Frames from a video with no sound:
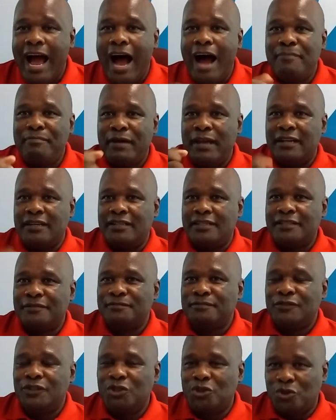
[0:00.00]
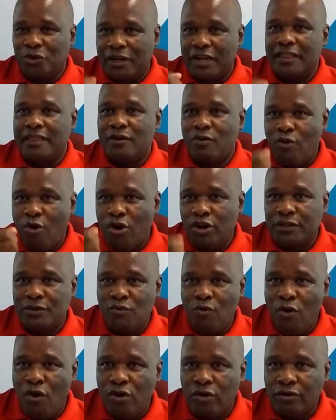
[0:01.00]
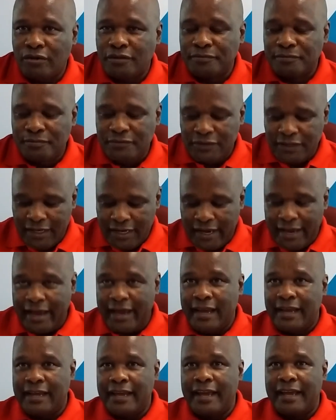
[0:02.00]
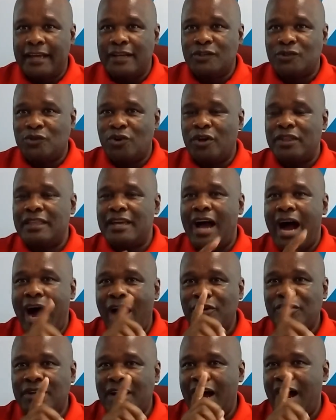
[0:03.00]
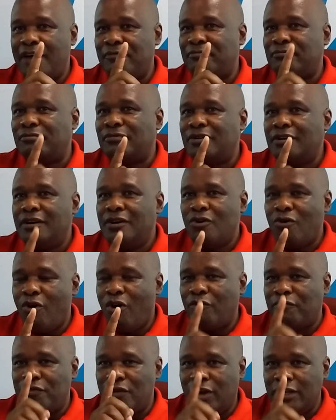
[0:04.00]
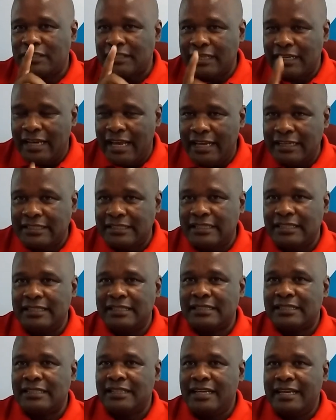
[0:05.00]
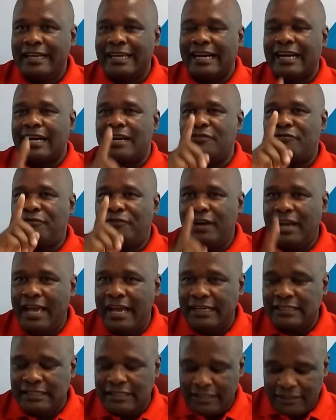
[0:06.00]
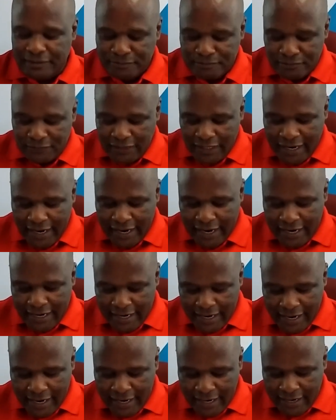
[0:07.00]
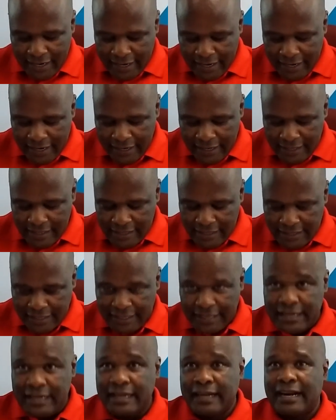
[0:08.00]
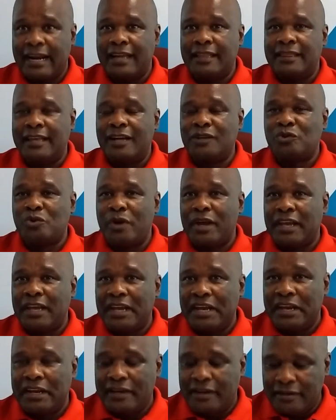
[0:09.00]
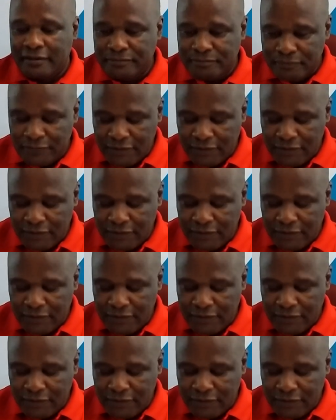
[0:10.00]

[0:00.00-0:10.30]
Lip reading: happened during the Cold War. So the outcome of those elections reflect the era that we're in,